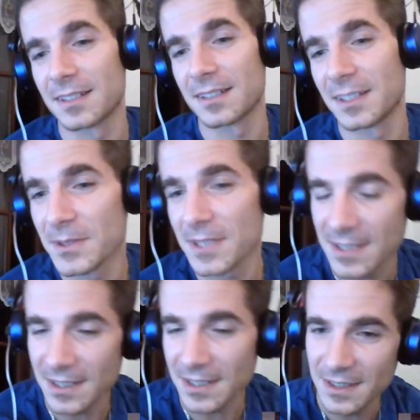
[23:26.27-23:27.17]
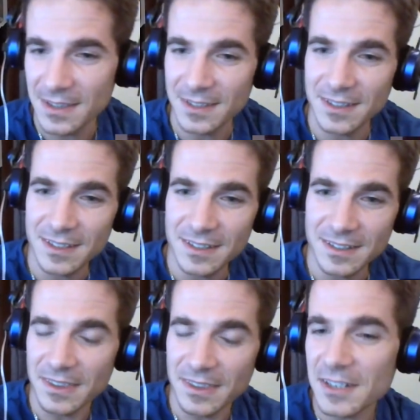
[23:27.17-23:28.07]
and that was exactly
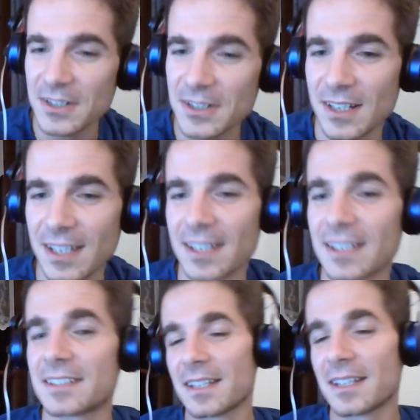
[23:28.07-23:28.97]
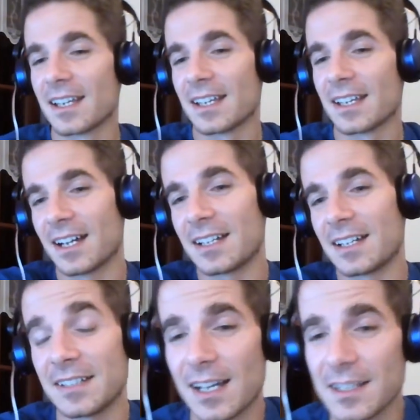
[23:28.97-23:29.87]
the intention I had.
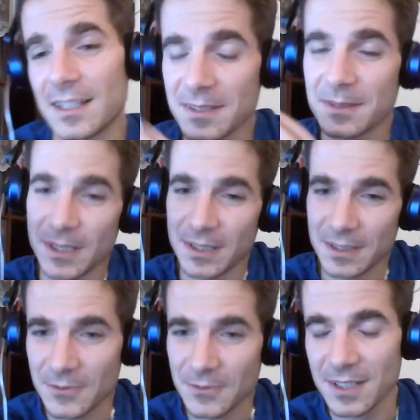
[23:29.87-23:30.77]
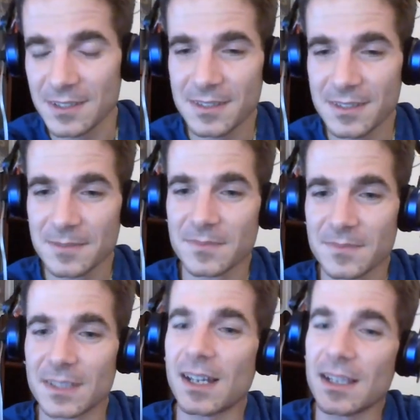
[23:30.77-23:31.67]
I asked my friends,
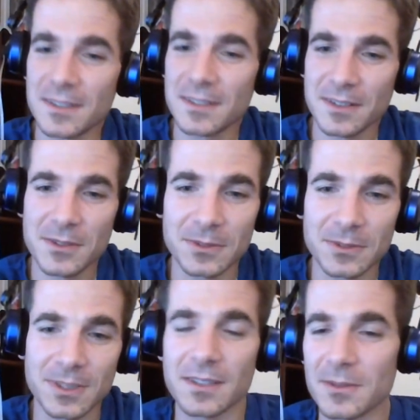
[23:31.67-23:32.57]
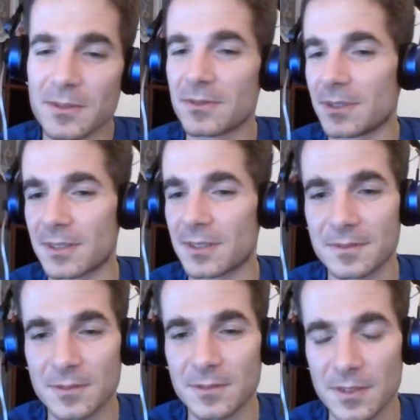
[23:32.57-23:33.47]
the dancers who then Zouk
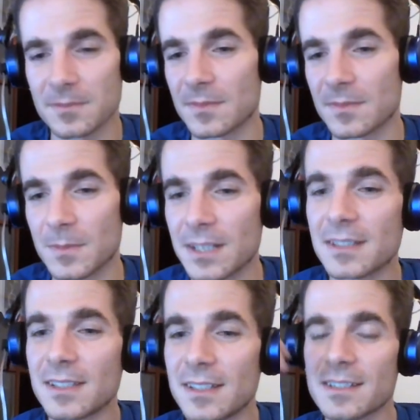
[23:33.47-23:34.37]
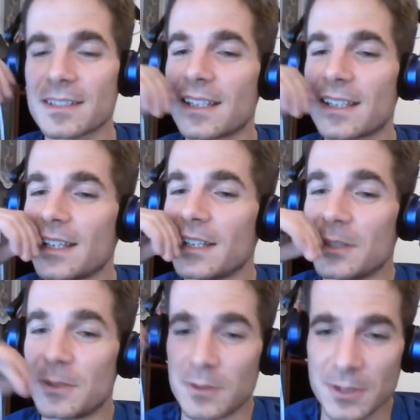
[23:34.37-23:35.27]
for many years, to